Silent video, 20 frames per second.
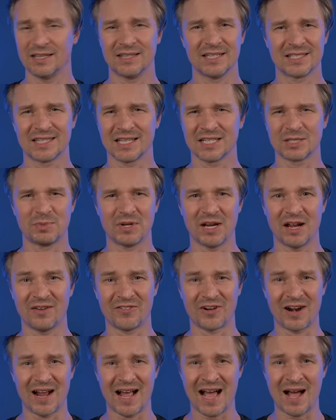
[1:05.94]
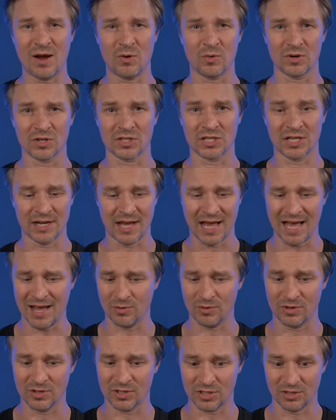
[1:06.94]
This thing's been on for hours and
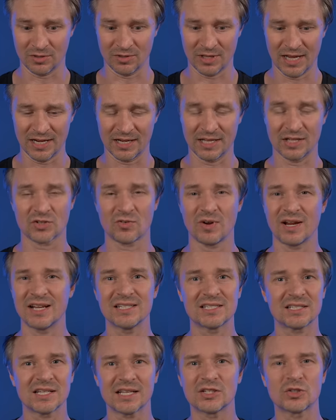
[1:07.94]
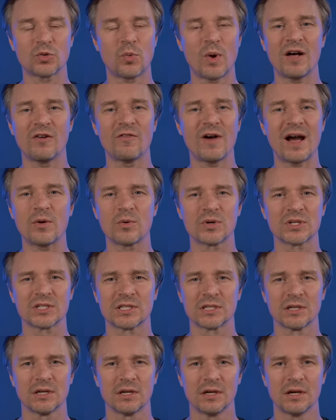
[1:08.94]
hours, so that is great. It's like 12
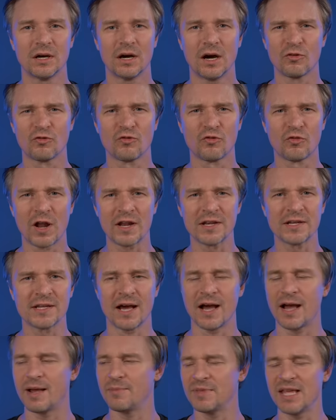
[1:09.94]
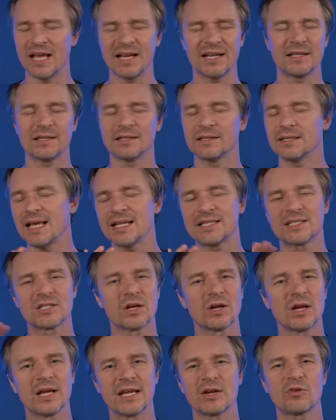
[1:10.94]
hours of runtime. That's
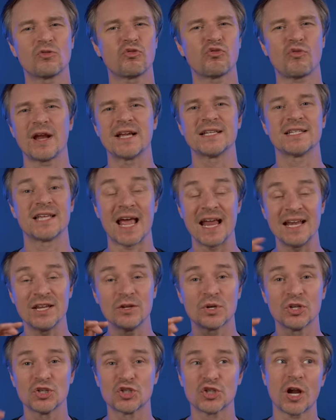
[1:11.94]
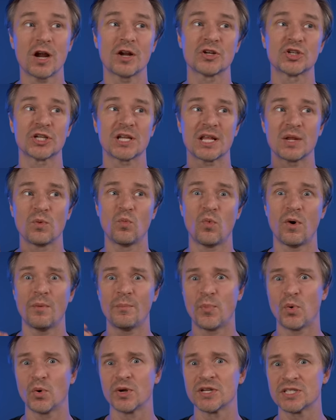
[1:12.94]
crazy. And you can charge it in
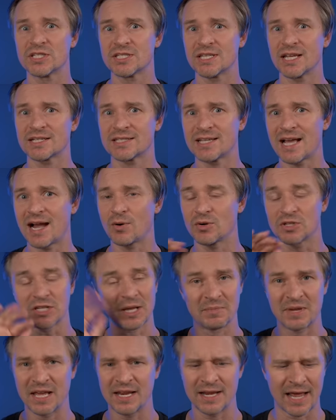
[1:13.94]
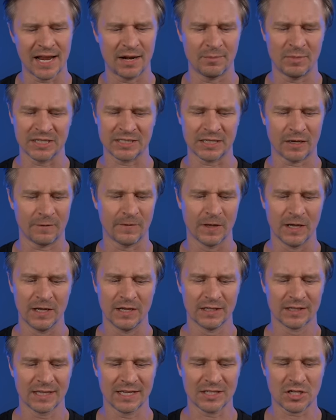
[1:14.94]
1.6 hours. I'm getting ahead of
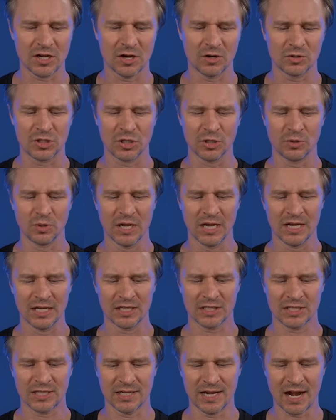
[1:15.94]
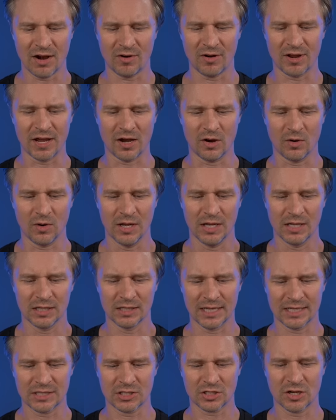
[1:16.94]
myself. Let's go to scenario.
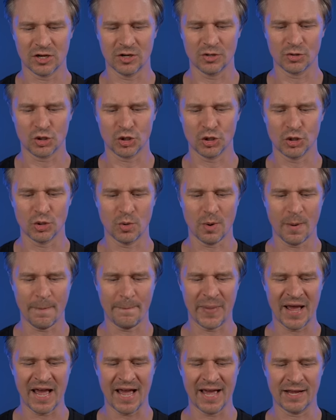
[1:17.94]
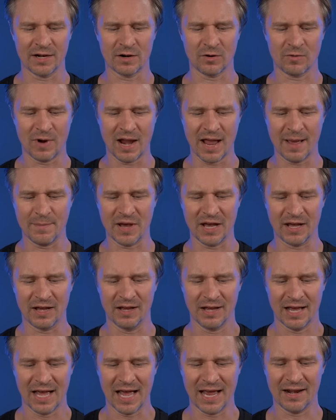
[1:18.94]
Let's go to panorama.
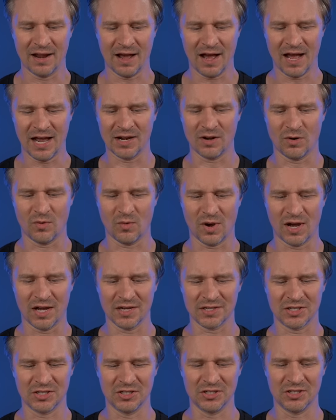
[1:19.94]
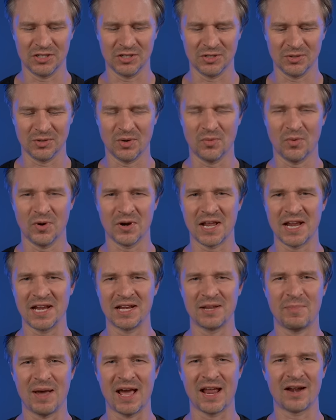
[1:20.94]
And I don't want to do a
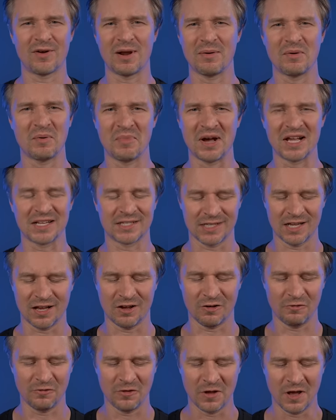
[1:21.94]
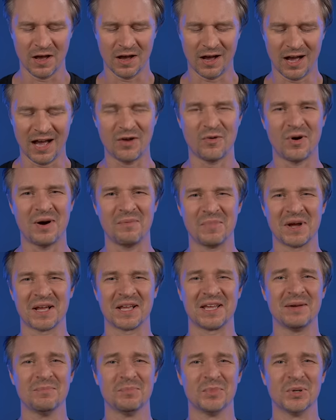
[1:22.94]
180 panorama myself. I want my
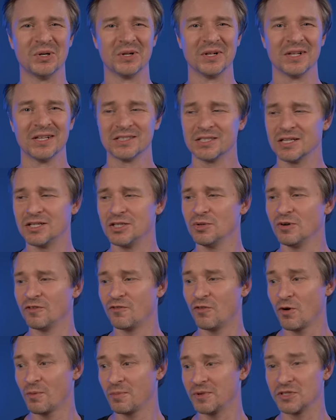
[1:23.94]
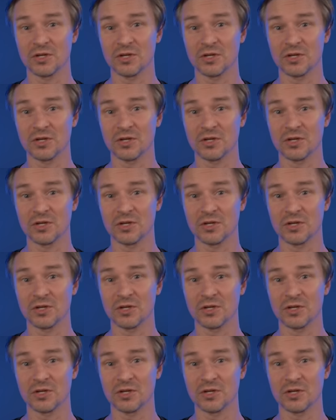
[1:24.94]
gimbal to do it for me.